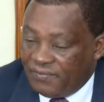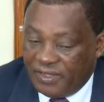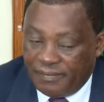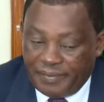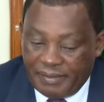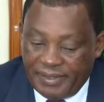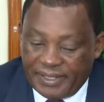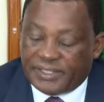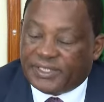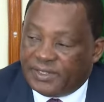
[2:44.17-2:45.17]
for the
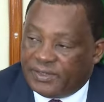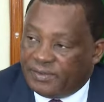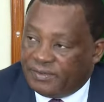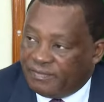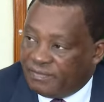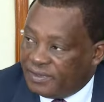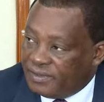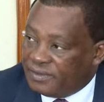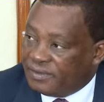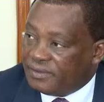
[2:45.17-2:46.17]
payment of
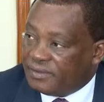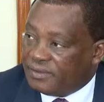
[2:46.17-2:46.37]
uh,